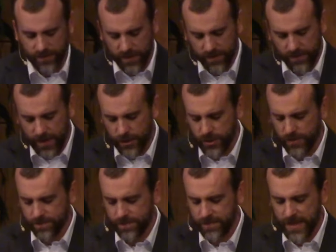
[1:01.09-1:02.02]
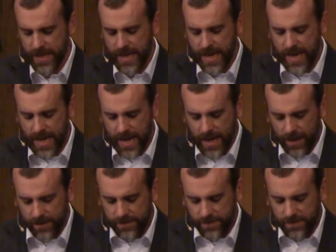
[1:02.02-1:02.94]
of confession.
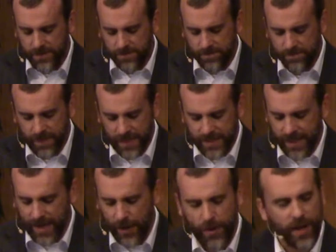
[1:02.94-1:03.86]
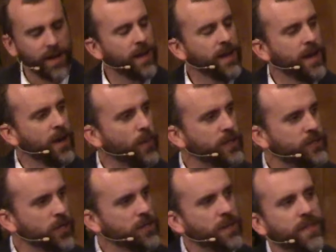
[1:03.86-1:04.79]
And today we
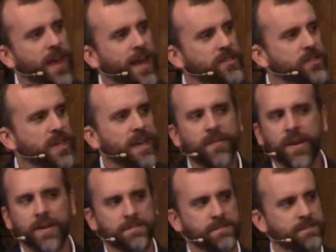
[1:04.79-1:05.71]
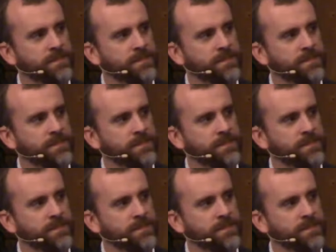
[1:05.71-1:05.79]
turn to thanksgiving.